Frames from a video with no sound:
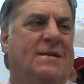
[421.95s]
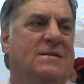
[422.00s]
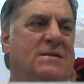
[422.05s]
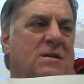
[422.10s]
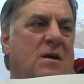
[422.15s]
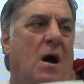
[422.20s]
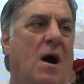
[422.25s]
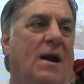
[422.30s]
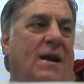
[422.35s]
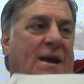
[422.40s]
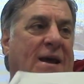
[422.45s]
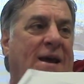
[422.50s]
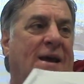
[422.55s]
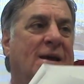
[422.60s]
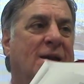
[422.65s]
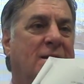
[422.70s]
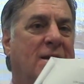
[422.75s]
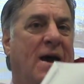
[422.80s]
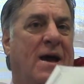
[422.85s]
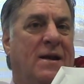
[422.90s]
is not
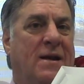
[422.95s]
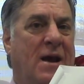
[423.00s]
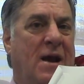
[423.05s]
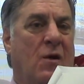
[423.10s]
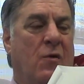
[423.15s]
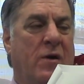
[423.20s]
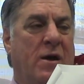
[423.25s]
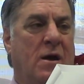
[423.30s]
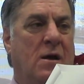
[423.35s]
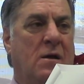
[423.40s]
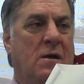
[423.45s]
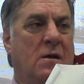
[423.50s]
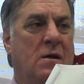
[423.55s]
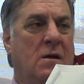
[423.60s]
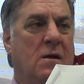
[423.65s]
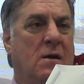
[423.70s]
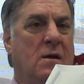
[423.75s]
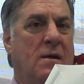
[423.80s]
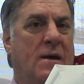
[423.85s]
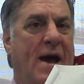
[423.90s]
in an area,
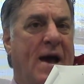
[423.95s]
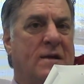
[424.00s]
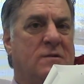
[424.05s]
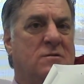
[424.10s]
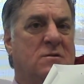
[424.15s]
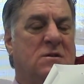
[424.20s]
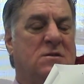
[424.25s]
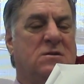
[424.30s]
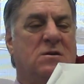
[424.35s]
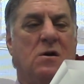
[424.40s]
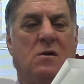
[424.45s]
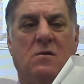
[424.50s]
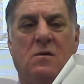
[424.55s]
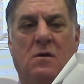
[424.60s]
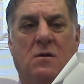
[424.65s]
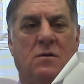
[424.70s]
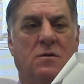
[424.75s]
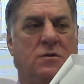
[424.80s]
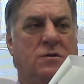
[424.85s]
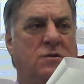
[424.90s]
hazardous
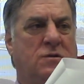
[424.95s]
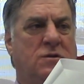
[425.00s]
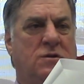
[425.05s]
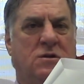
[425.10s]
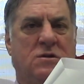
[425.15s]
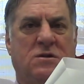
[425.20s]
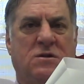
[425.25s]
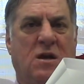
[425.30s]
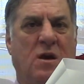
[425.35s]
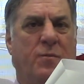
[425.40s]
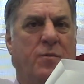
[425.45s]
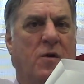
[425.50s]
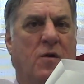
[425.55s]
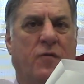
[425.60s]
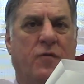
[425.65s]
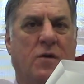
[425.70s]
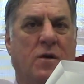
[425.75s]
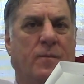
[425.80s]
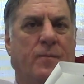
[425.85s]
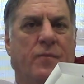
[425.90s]
zone, just skip
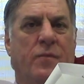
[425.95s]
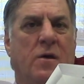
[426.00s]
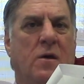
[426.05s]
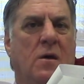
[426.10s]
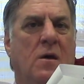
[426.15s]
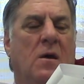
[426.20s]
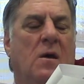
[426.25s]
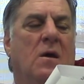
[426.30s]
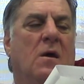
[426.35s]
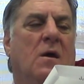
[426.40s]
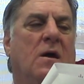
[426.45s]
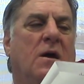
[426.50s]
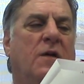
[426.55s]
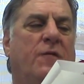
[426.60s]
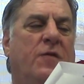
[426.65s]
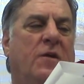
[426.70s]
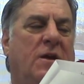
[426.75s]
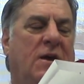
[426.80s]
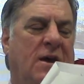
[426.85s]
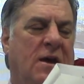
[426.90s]
over it.
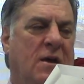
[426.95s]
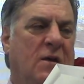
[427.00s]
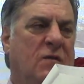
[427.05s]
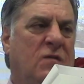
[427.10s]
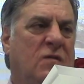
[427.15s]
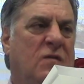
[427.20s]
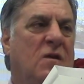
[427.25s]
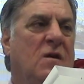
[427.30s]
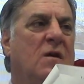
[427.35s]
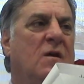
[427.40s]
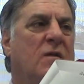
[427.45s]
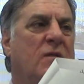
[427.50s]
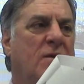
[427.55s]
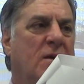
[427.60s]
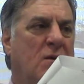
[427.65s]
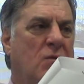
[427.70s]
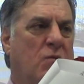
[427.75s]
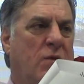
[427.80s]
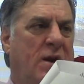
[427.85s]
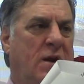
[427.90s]
If it is,
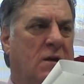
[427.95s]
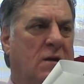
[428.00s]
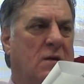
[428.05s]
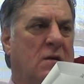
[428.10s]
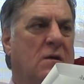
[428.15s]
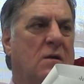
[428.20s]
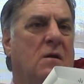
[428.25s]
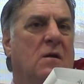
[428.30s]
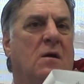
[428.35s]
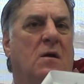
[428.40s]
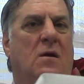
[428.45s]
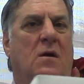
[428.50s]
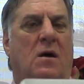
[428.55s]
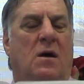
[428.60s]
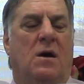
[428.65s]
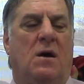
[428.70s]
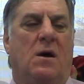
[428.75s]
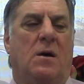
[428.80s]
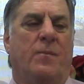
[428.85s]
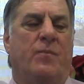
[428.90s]
then read it.
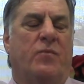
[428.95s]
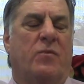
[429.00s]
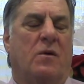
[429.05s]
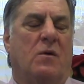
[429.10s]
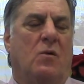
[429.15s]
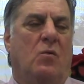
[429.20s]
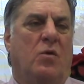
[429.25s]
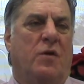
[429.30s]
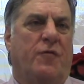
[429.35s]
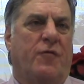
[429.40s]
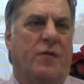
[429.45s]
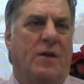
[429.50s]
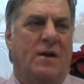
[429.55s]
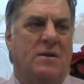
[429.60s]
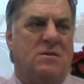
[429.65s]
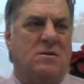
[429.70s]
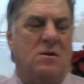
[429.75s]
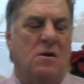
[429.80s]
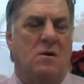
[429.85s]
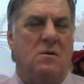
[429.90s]
With
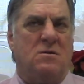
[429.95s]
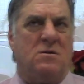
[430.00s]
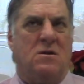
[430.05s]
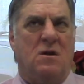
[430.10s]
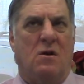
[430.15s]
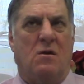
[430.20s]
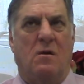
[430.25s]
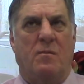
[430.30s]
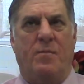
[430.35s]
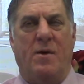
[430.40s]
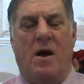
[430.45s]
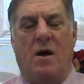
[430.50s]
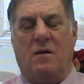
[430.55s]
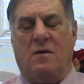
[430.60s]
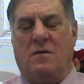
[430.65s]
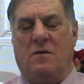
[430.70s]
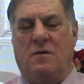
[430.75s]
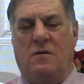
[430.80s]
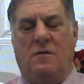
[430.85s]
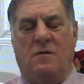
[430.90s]
flood zones, there are
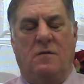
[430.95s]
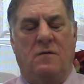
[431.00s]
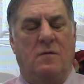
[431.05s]
about